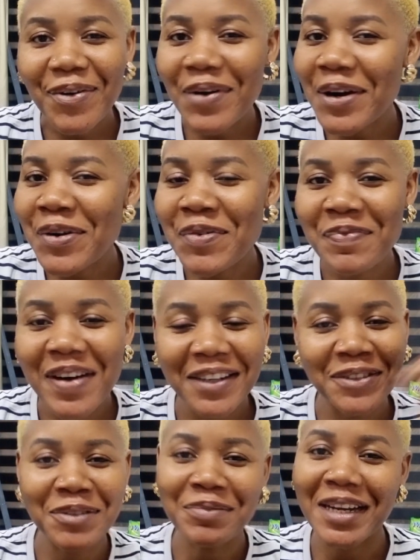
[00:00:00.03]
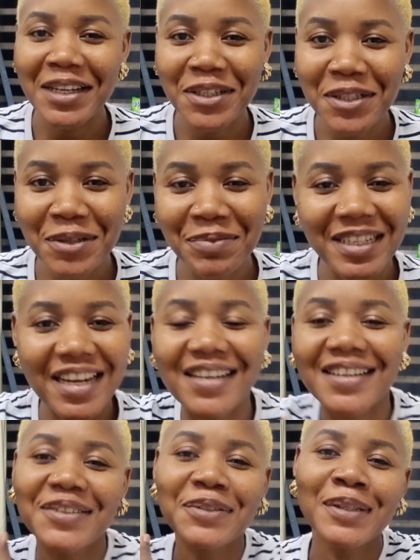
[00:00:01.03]
Hello, welcome back to my YouTube
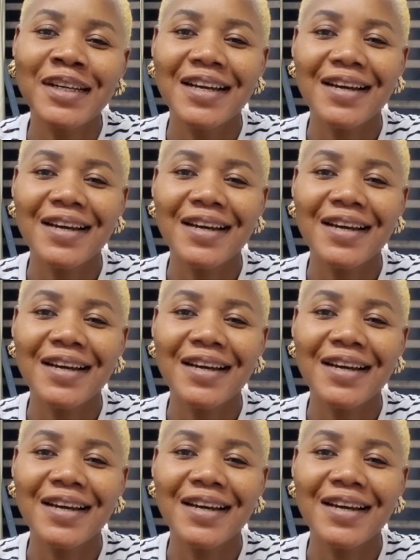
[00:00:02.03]
channel.